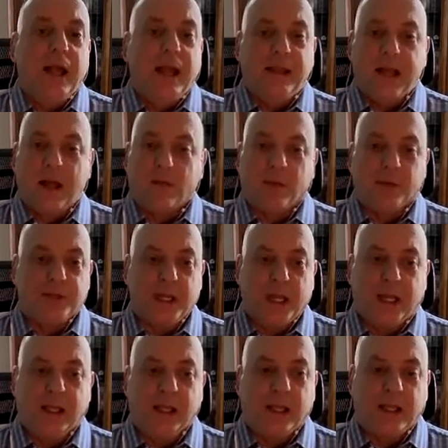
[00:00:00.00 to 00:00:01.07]
and that will
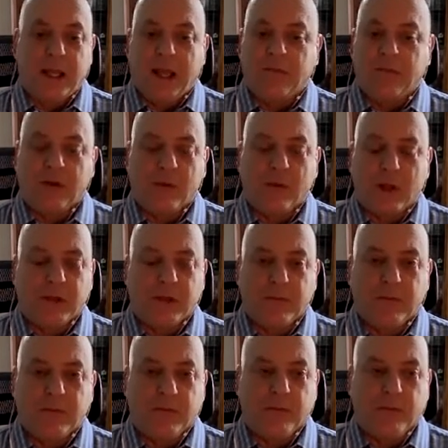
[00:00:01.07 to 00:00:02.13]
take everyone
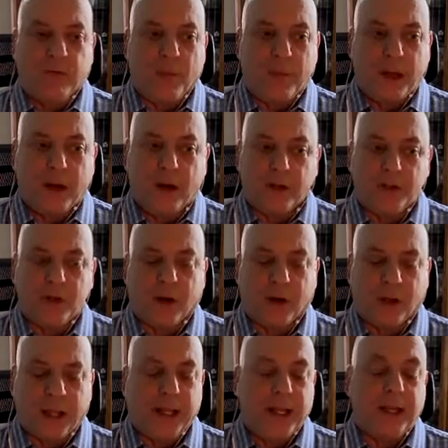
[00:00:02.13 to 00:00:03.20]
from there to our
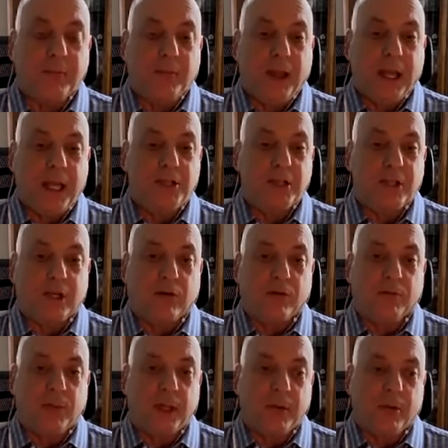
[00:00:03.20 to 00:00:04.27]
landing page, and
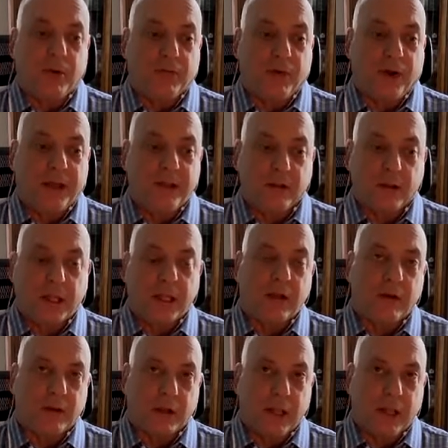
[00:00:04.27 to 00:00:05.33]
they'll be able to find the link
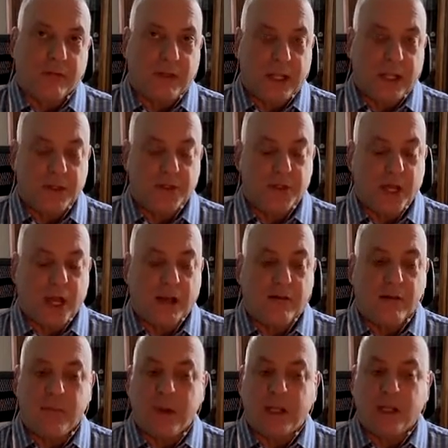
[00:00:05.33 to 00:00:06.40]
on the left-hand side of
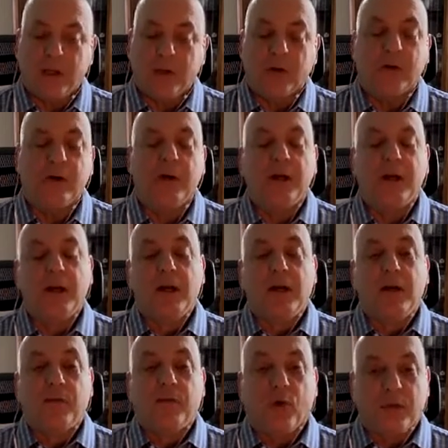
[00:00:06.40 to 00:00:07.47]
the menu
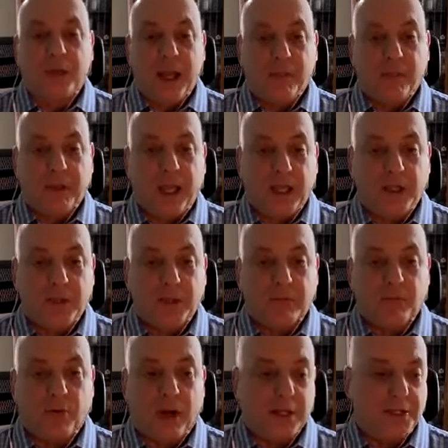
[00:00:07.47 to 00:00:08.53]
for the application
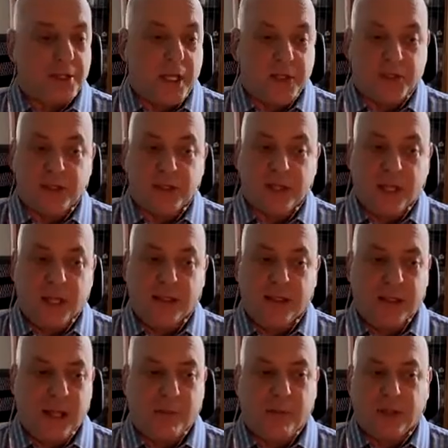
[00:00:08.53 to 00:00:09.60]
process, and
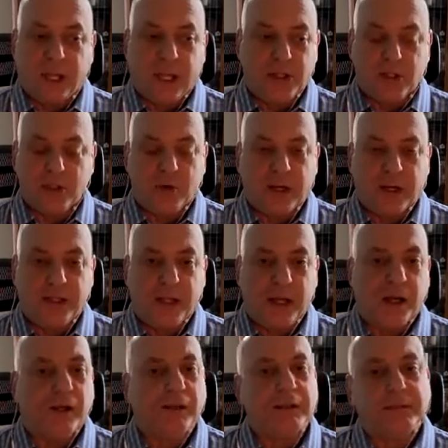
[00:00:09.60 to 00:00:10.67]
the application's right
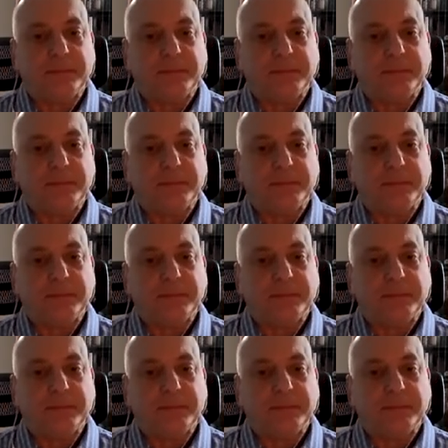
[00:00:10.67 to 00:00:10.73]
there.